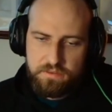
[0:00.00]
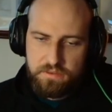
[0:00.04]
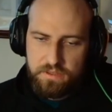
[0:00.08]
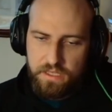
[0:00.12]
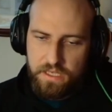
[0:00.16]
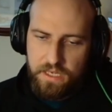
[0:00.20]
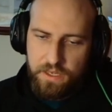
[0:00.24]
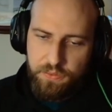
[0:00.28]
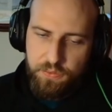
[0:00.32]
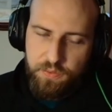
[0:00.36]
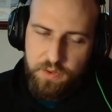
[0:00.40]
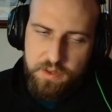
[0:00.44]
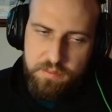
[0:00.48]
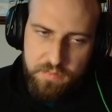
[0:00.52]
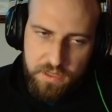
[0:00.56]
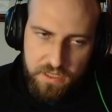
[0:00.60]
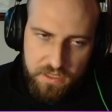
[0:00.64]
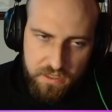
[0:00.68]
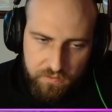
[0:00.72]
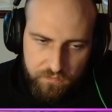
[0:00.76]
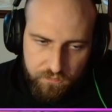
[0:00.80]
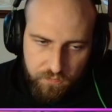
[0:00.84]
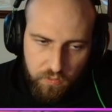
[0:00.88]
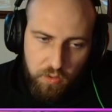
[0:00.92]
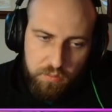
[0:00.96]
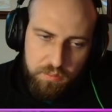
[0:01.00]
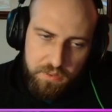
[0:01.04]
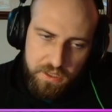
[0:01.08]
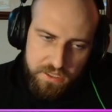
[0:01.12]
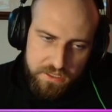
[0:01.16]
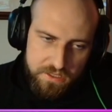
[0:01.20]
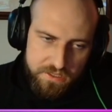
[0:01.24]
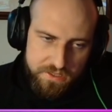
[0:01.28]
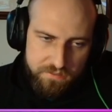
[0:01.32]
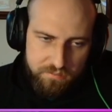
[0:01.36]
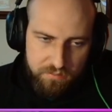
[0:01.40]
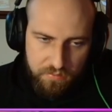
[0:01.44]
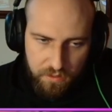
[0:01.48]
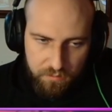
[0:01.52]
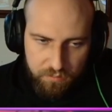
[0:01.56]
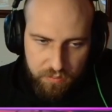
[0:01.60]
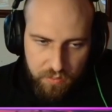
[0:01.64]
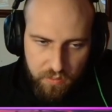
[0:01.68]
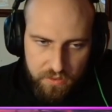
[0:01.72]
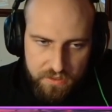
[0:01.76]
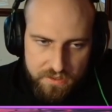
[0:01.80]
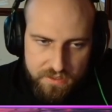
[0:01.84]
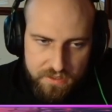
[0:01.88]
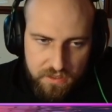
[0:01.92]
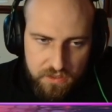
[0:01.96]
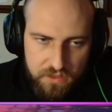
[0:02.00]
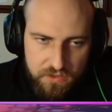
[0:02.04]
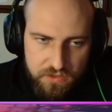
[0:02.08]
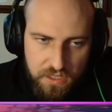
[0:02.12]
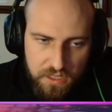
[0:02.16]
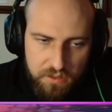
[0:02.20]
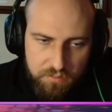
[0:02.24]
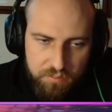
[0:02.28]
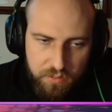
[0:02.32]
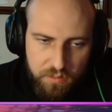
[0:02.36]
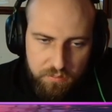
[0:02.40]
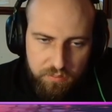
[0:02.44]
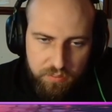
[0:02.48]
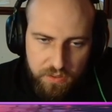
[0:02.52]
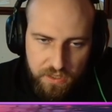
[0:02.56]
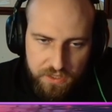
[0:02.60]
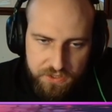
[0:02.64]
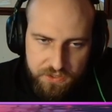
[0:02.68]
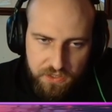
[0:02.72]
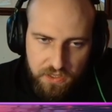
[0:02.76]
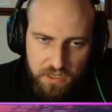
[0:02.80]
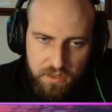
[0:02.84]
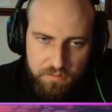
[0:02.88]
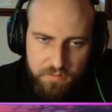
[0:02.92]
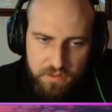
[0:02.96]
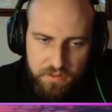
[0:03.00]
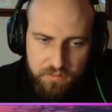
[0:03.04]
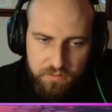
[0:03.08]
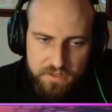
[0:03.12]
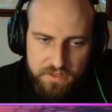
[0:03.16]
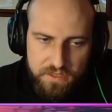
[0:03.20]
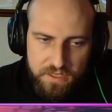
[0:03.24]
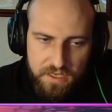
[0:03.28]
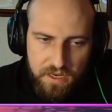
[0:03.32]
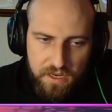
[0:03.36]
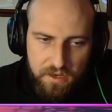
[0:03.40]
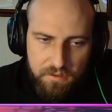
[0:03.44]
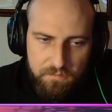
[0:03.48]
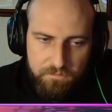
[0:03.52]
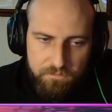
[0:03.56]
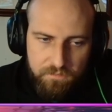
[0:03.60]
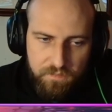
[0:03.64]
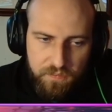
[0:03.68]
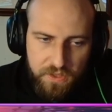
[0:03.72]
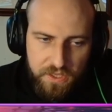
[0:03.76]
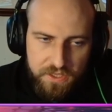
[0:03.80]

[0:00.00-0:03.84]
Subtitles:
I got 4 minutes. My opponent's gonna try to put pressure on me with time.